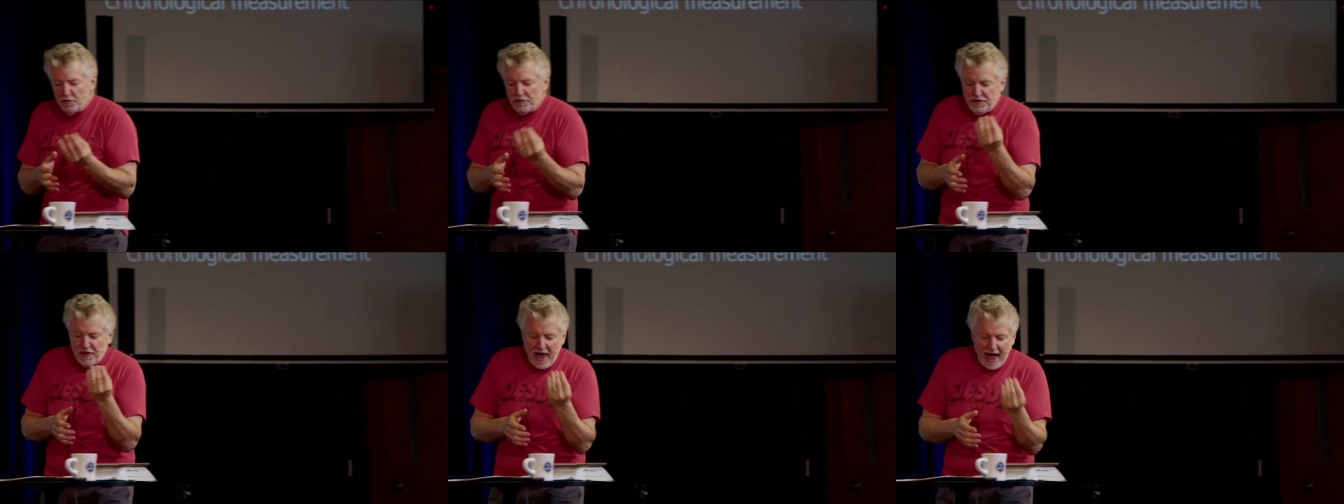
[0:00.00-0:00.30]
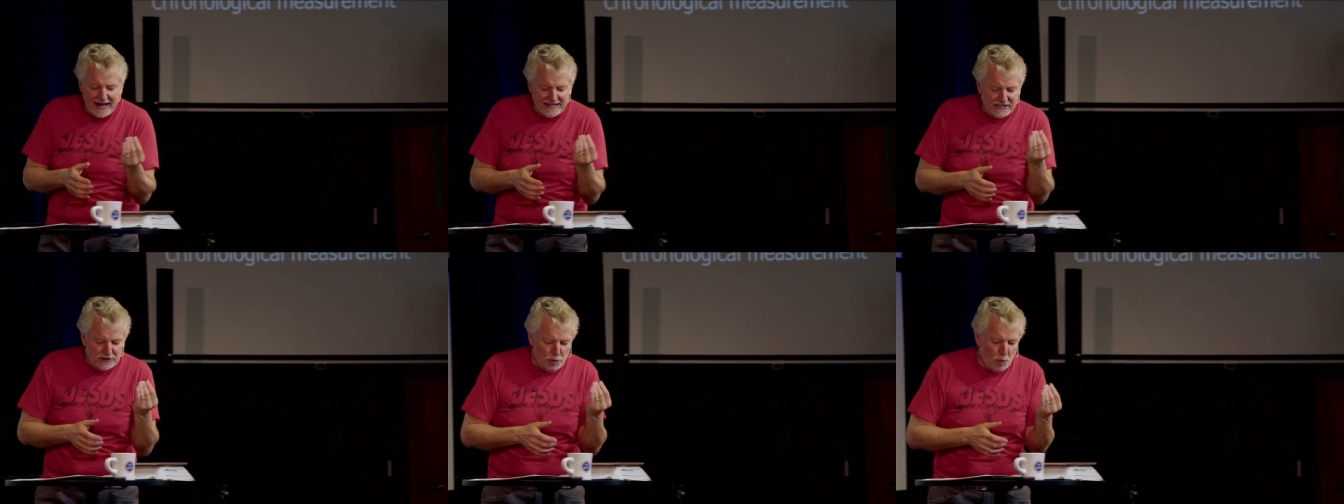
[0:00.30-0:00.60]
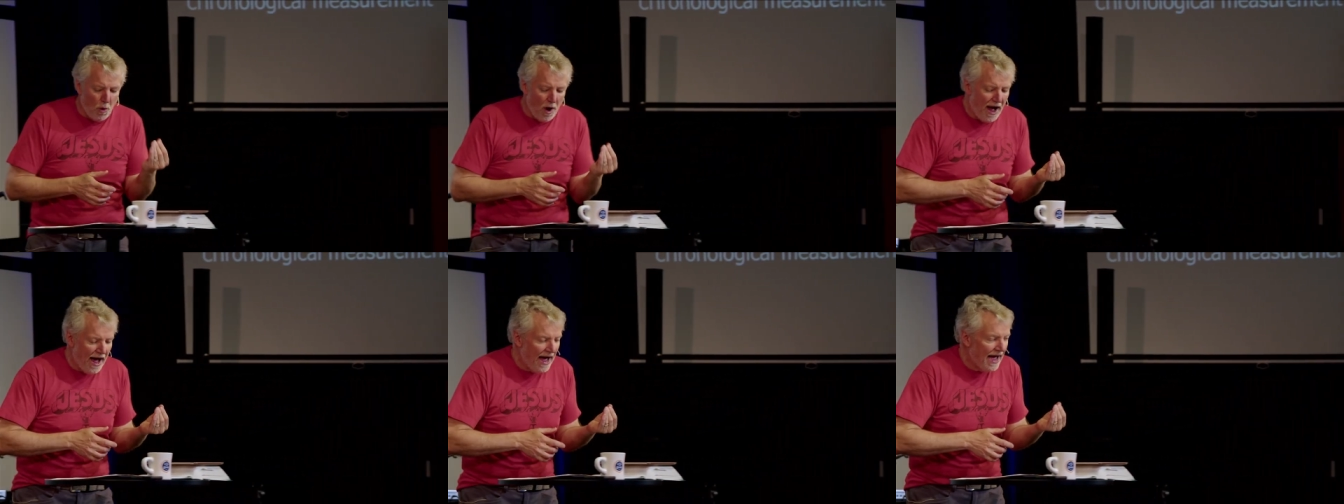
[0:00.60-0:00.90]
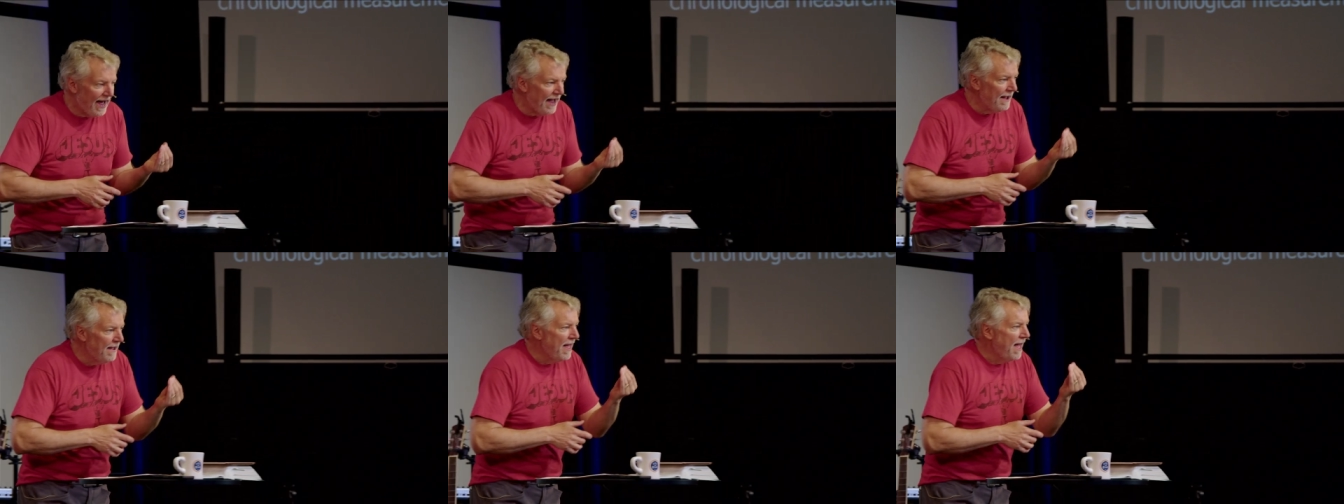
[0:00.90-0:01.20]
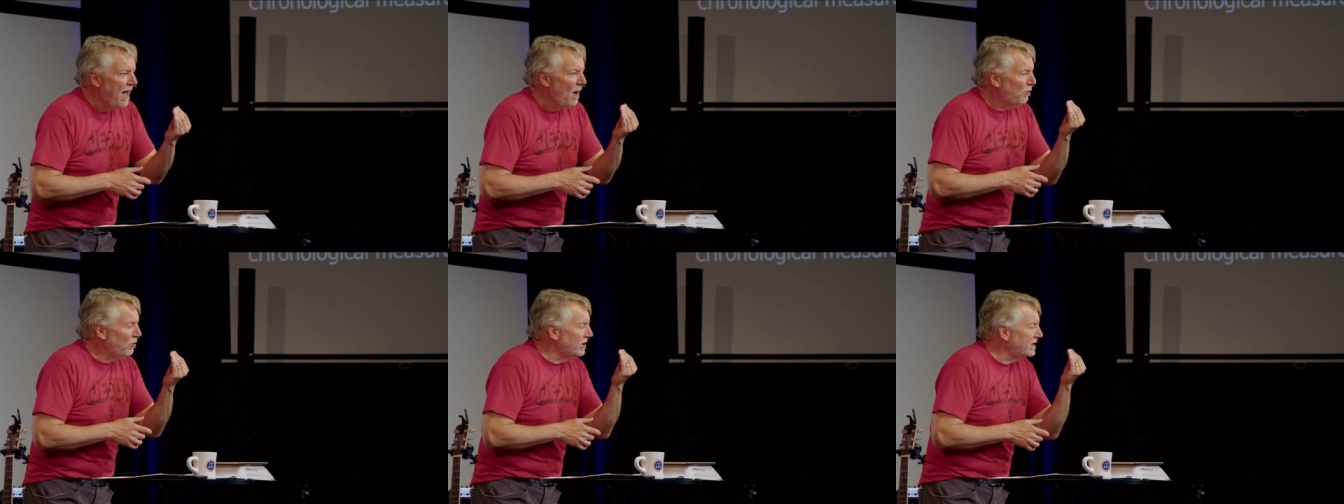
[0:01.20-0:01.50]
that's why
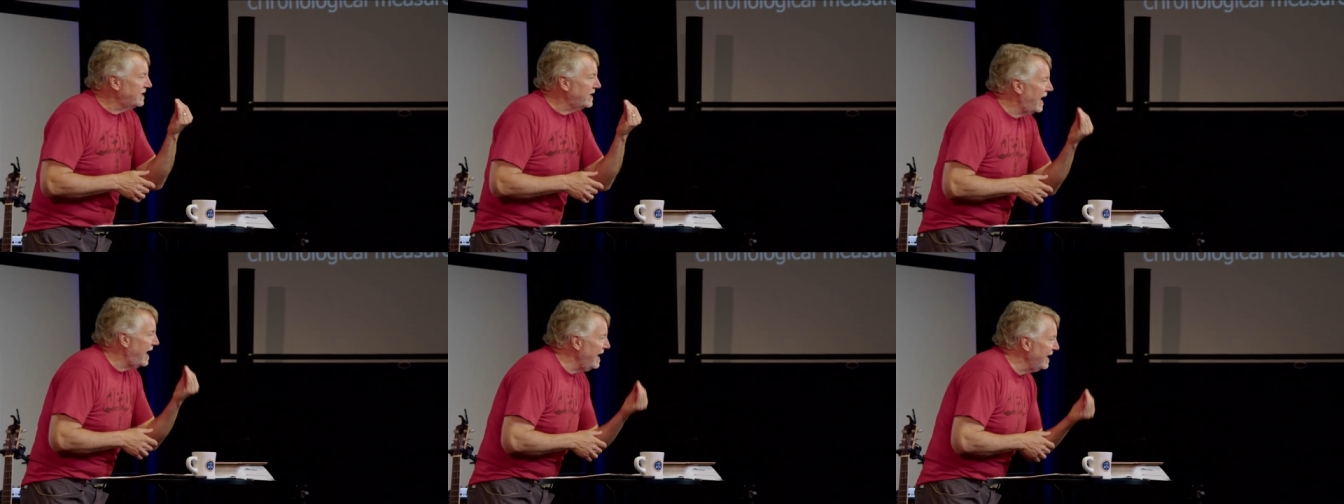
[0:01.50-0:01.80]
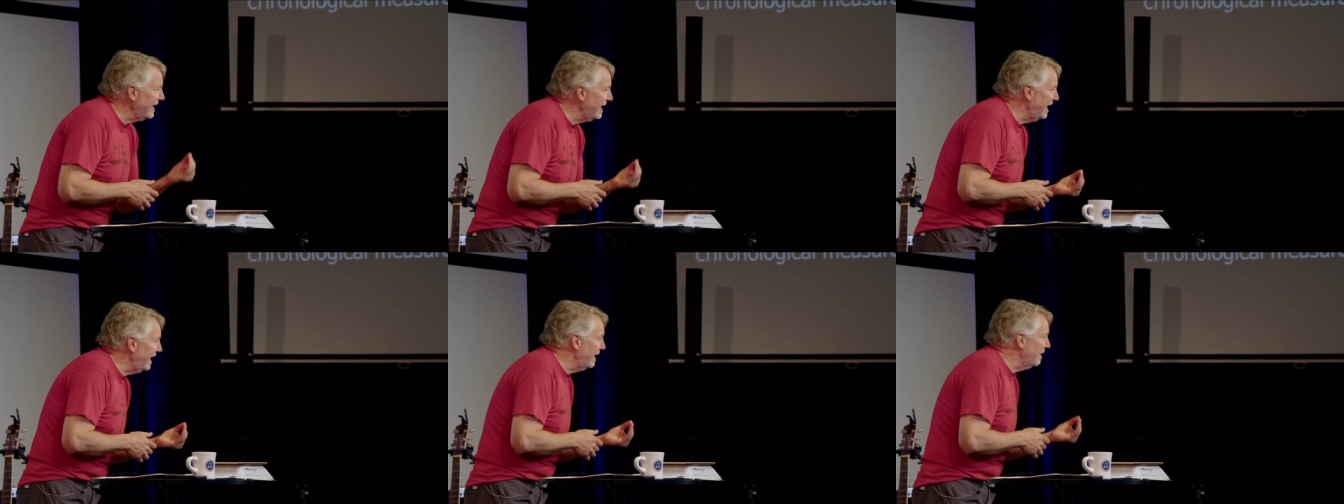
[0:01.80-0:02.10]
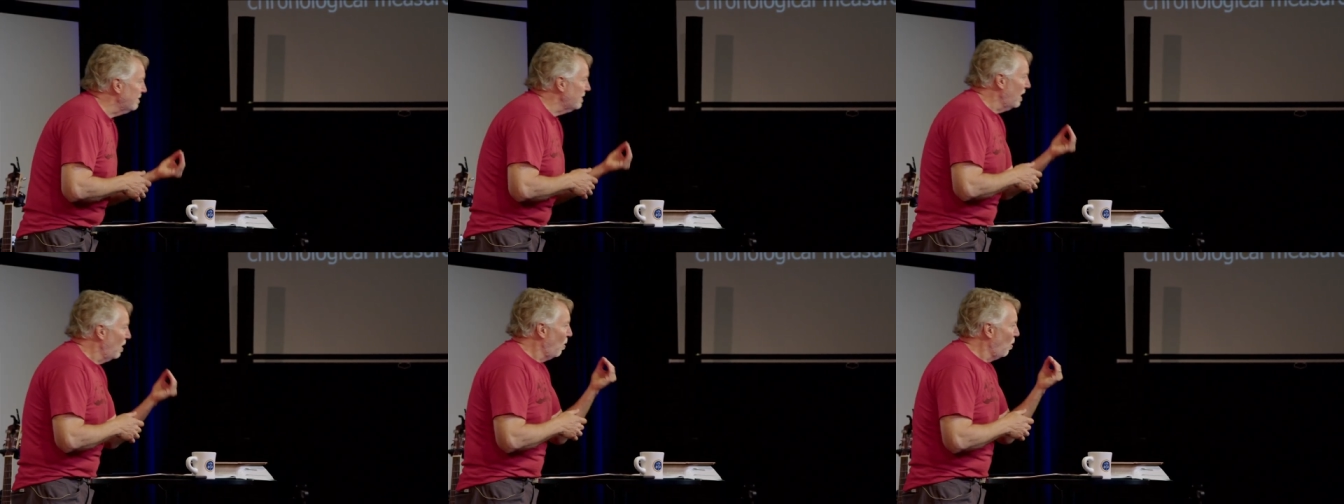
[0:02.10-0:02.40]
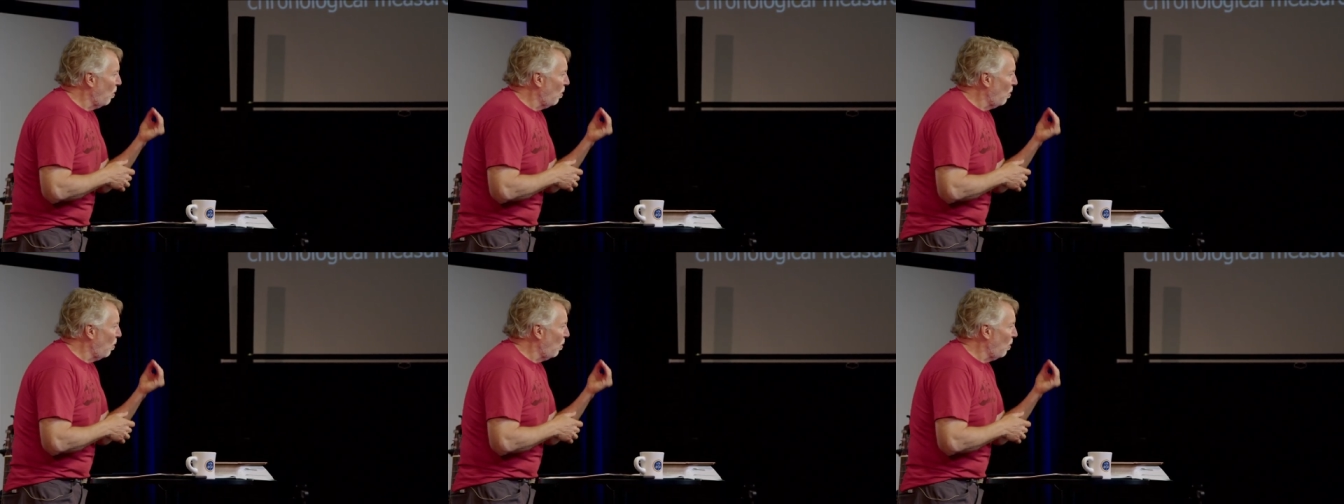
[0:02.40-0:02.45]
we're taking